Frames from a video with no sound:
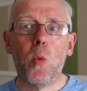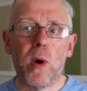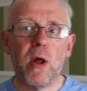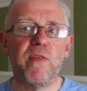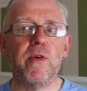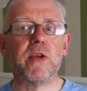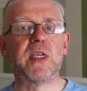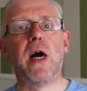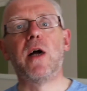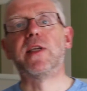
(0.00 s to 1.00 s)
When I first
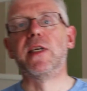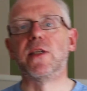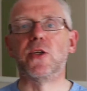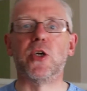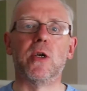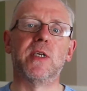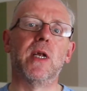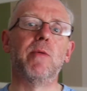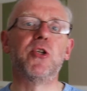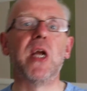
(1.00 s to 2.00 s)
started as a journalist,
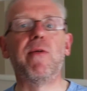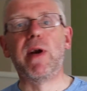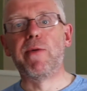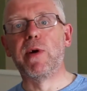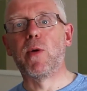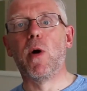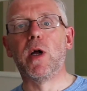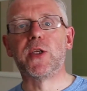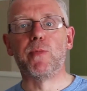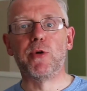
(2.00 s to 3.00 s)
I was generally
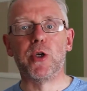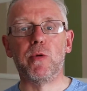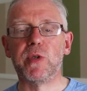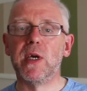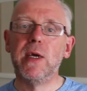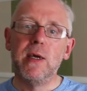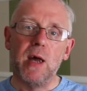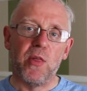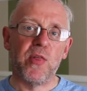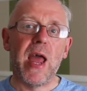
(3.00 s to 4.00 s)
required to produce
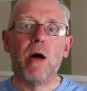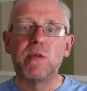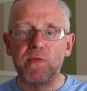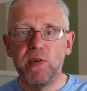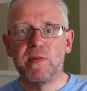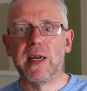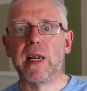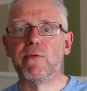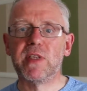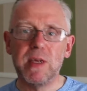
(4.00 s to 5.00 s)
1,000,
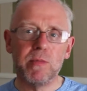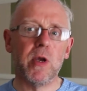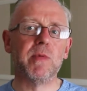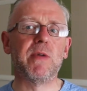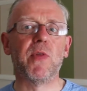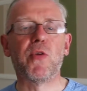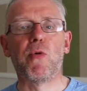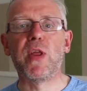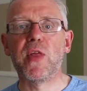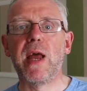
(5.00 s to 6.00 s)
1,500, sometimes even
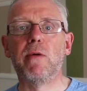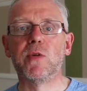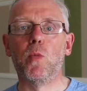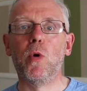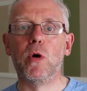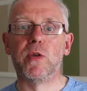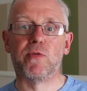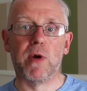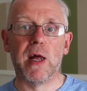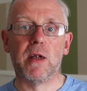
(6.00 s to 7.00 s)
3,000 words
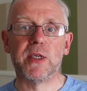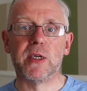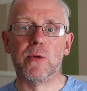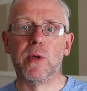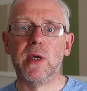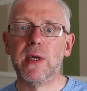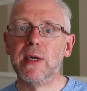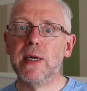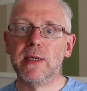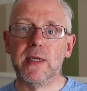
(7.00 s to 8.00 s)
for an article.
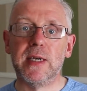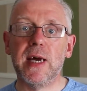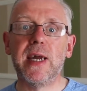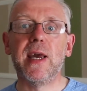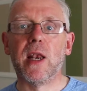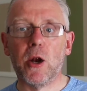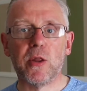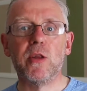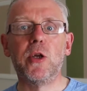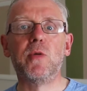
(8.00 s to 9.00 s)
Today, a lot
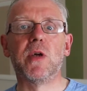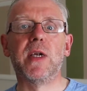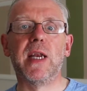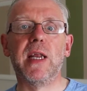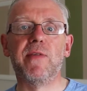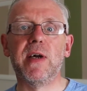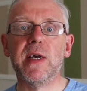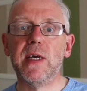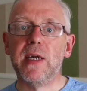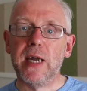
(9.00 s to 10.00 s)
of the news I deliver
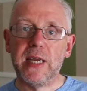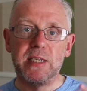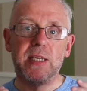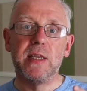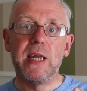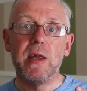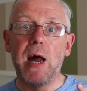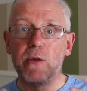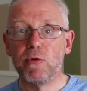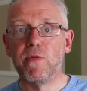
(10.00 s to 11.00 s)
is in the
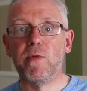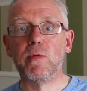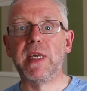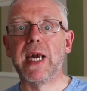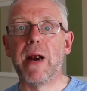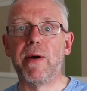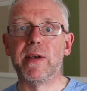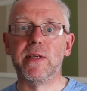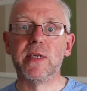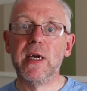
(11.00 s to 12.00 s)
140
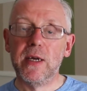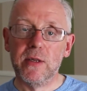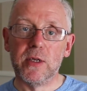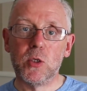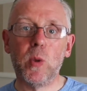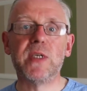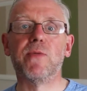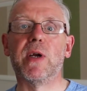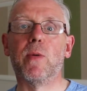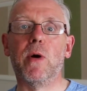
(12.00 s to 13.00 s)
characters that Twitter
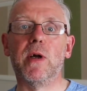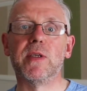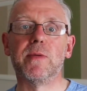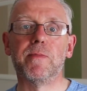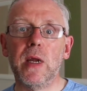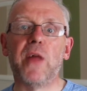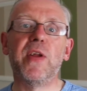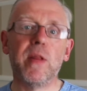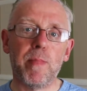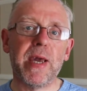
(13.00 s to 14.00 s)
requires. I
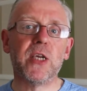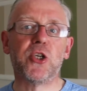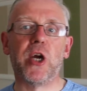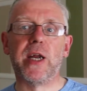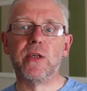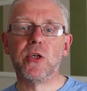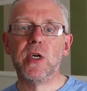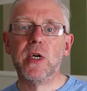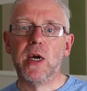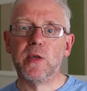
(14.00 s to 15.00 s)
think the biggest change
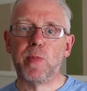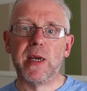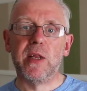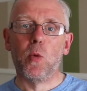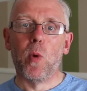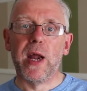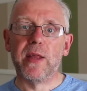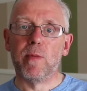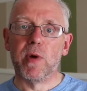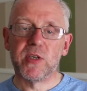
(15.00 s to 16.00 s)
has been in the way
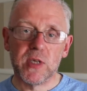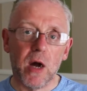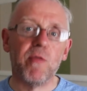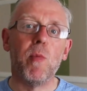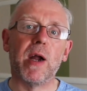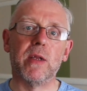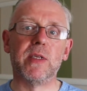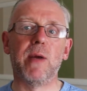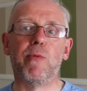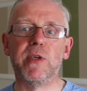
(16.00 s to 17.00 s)
that myself and my
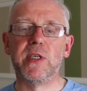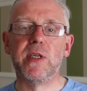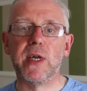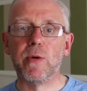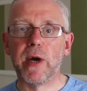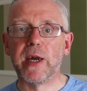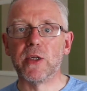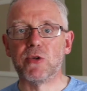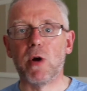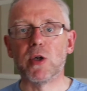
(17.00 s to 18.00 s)
contemporaries in the UK
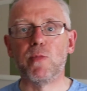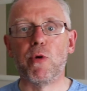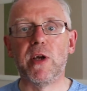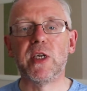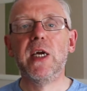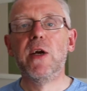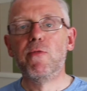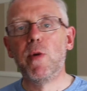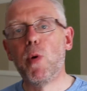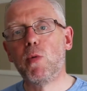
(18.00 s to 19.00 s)
construction press
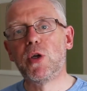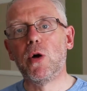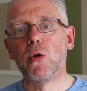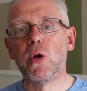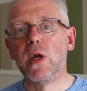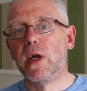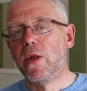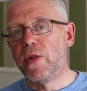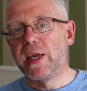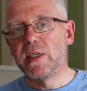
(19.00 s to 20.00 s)
report on
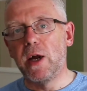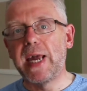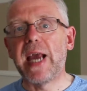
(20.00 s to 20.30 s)
things like